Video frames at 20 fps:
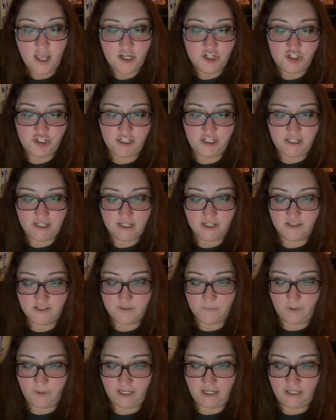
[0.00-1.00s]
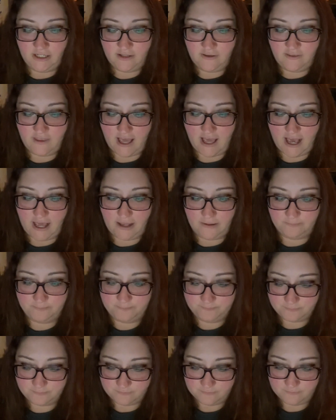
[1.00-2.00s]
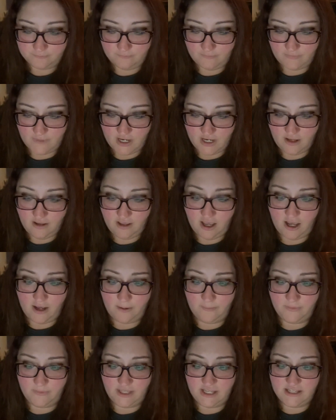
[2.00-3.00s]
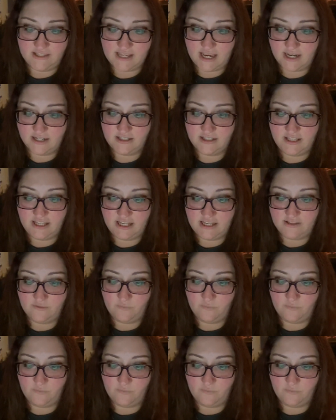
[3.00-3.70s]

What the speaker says: She explained that these